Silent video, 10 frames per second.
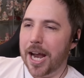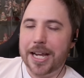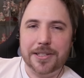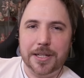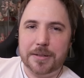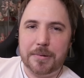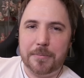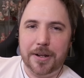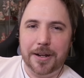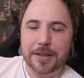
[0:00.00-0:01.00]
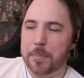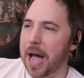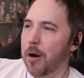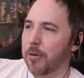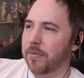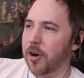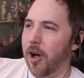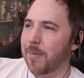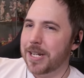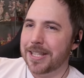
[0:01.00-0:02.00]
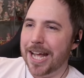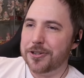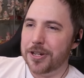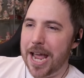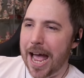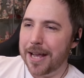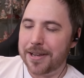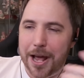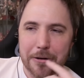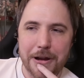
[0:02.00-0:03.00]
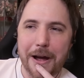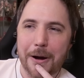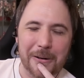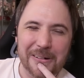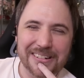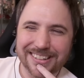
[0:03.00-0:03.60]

I guess it's the power of comedy that she has. I don't know.